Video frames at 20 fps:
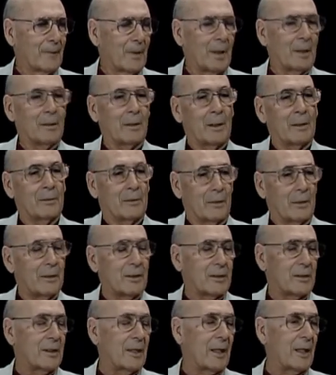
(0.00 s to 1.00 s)
And to
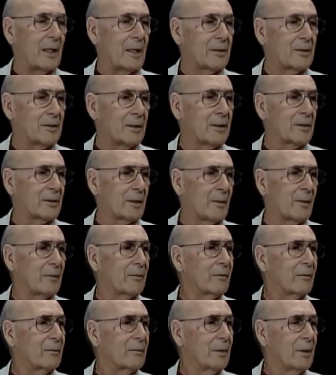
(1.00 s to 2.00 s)
this day, I see some
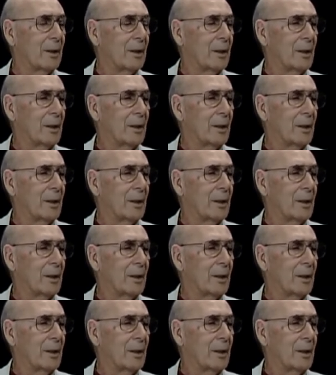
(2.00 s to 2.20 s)
of them.